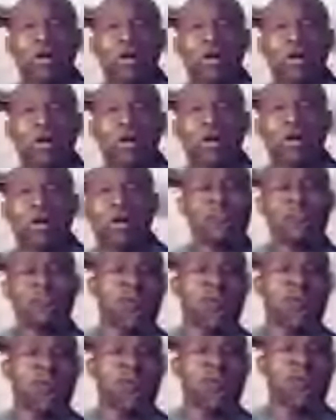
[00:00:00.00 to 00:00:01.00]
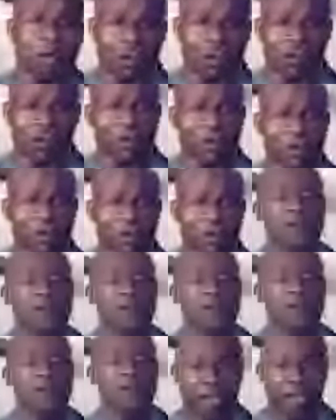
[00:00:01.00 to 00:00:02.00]
don't get me wrong. All
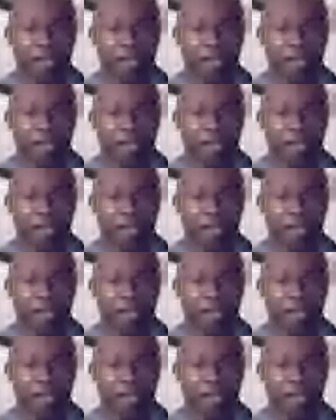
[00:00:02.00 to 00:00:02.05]
right,